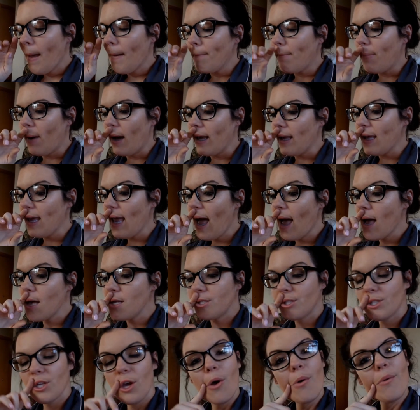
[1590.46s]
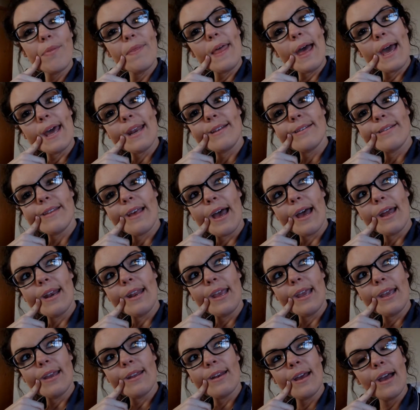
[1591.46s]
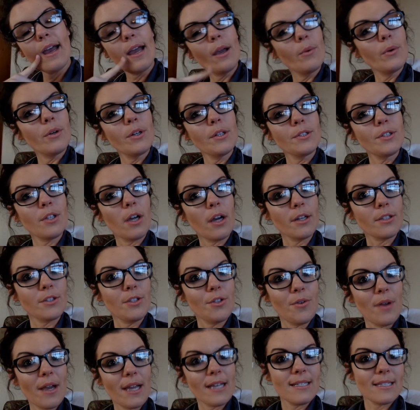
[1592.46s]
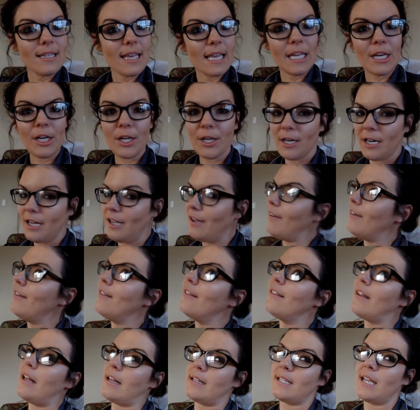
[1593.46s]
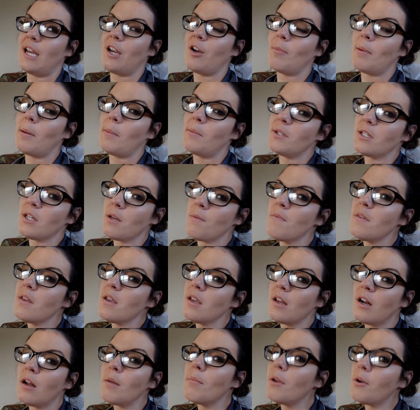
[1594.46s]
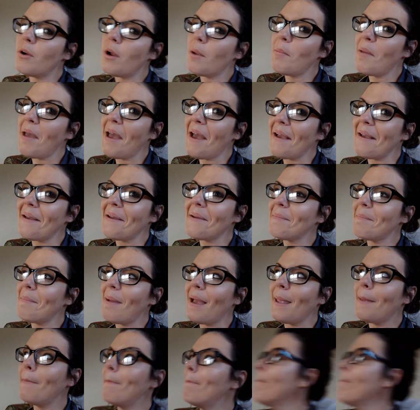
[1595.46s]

But yeah, so that is that, and I will talk to you guys later, unless I remember something, and I'll be right back. Bye.